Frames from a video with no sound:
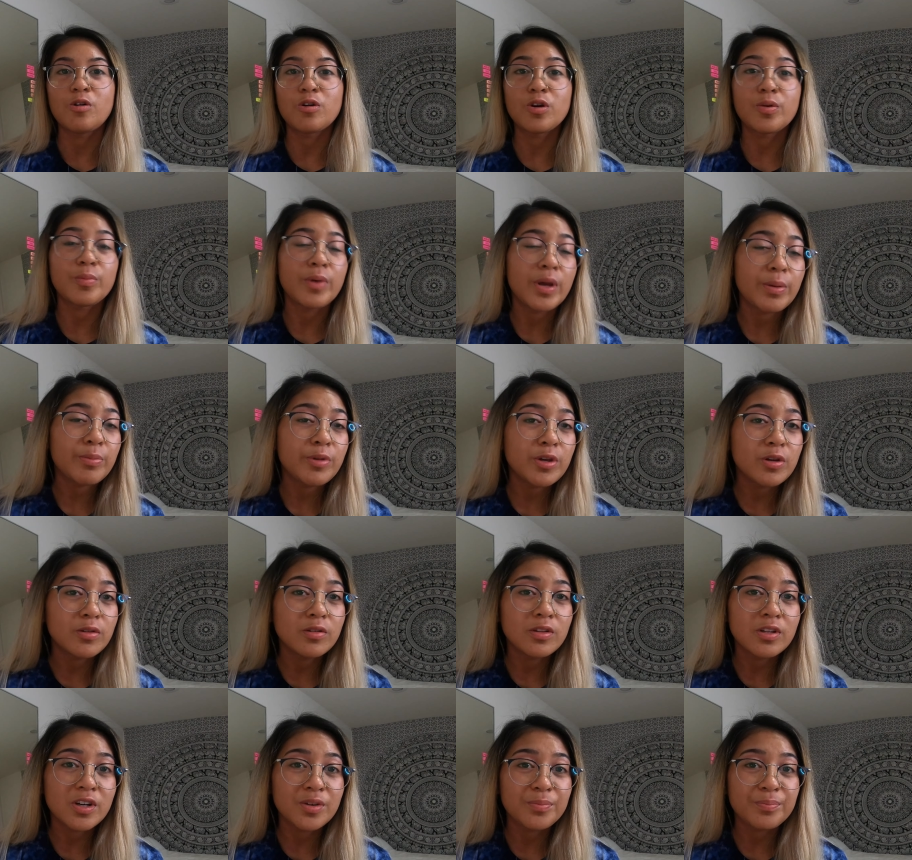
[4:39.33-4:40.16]
Or maybe
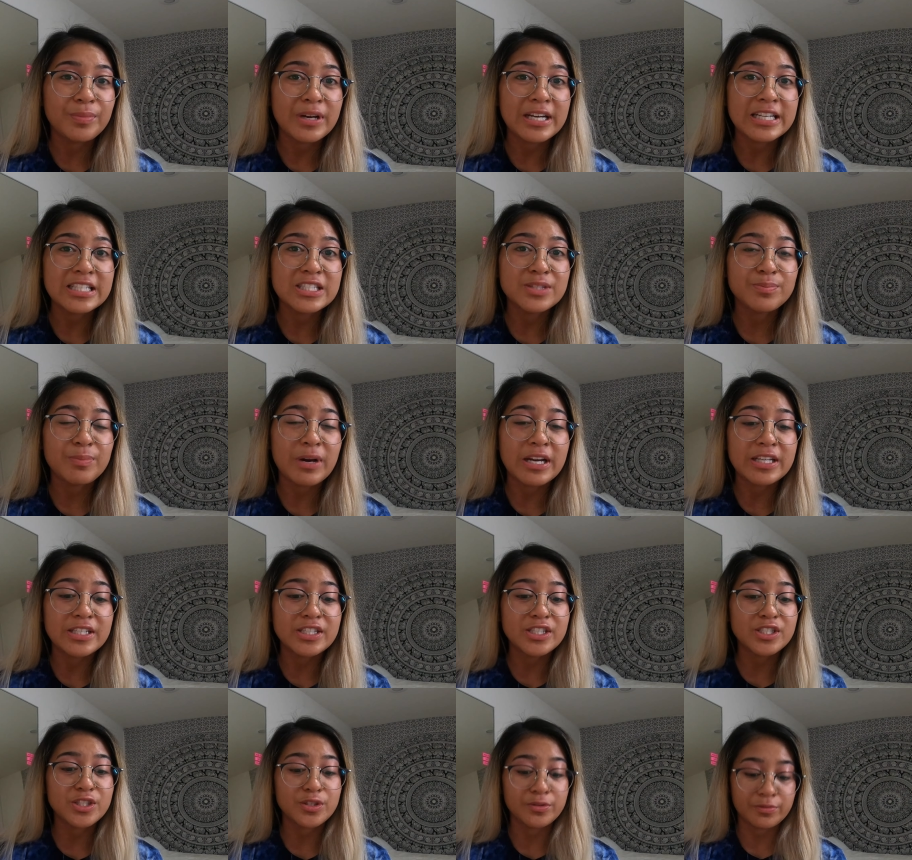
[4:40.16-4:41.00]
you learn best by
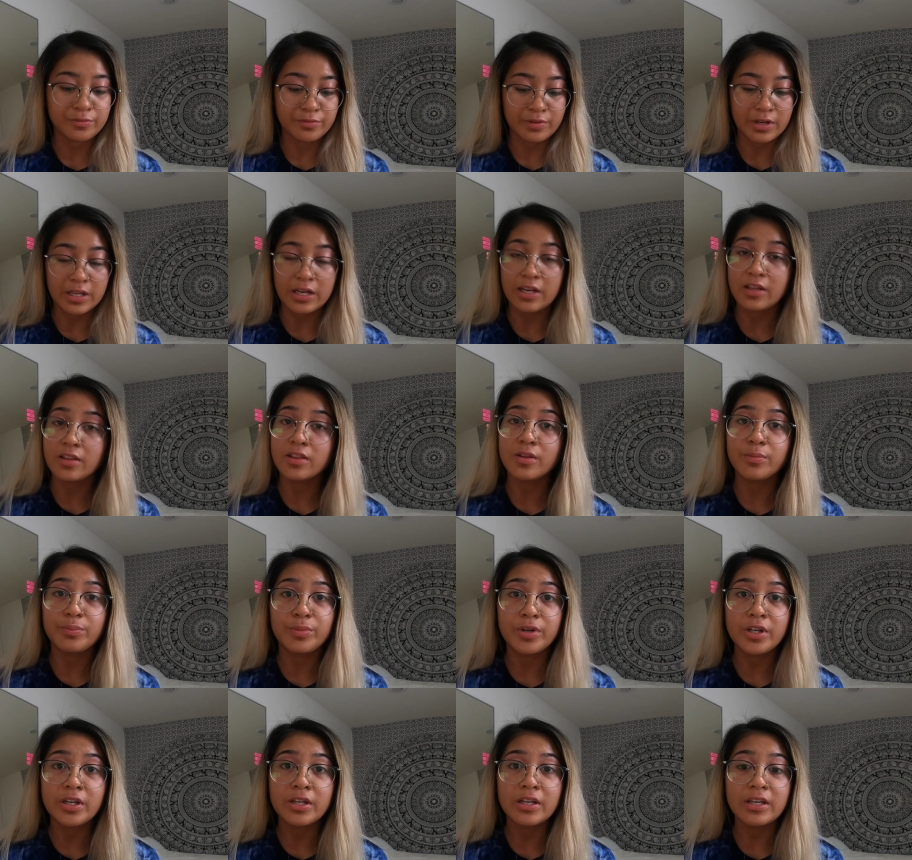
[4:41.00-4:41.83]
just reading the
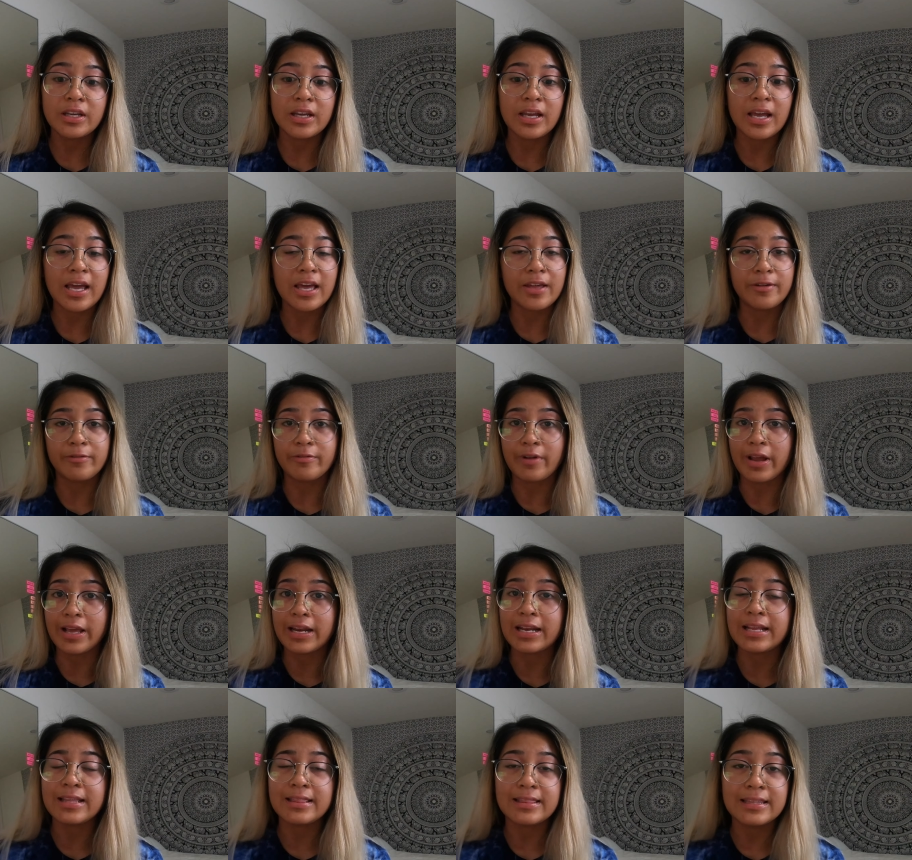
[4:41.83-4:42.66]
book and
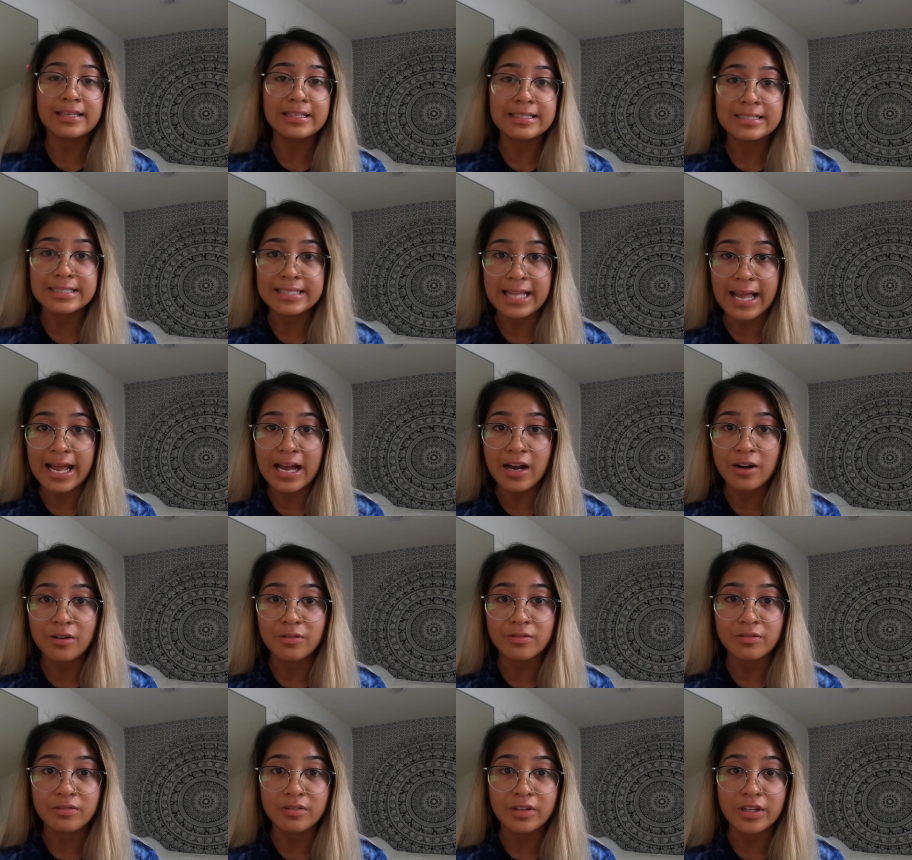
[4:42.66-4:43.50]
writing things
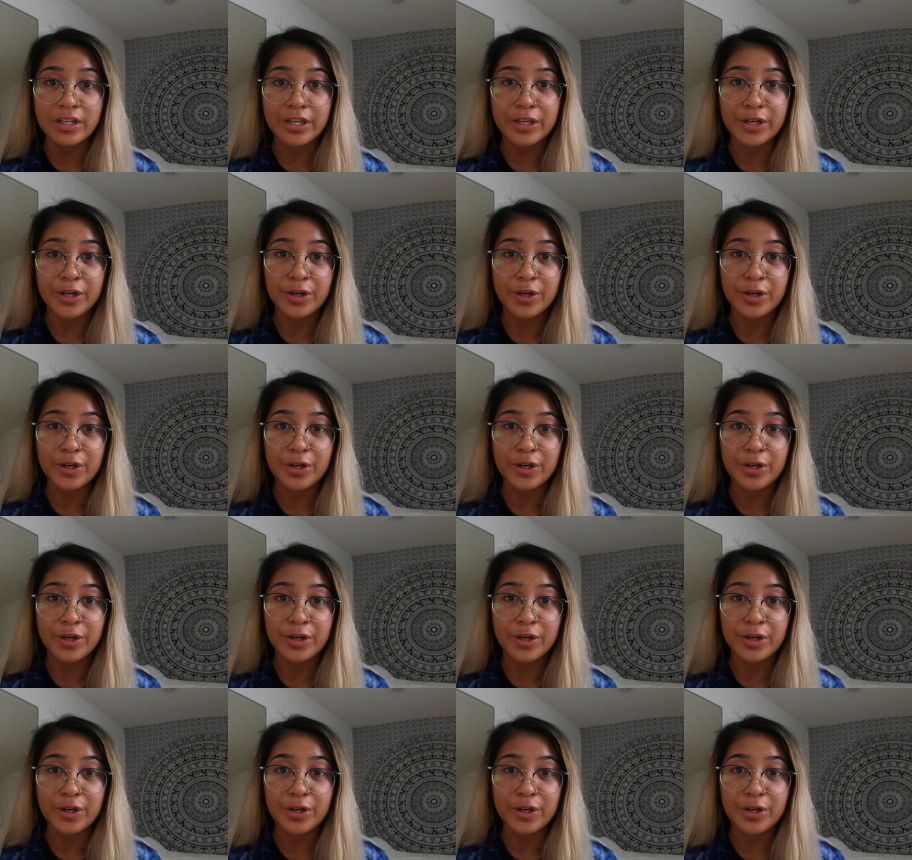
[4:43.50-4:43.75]
down,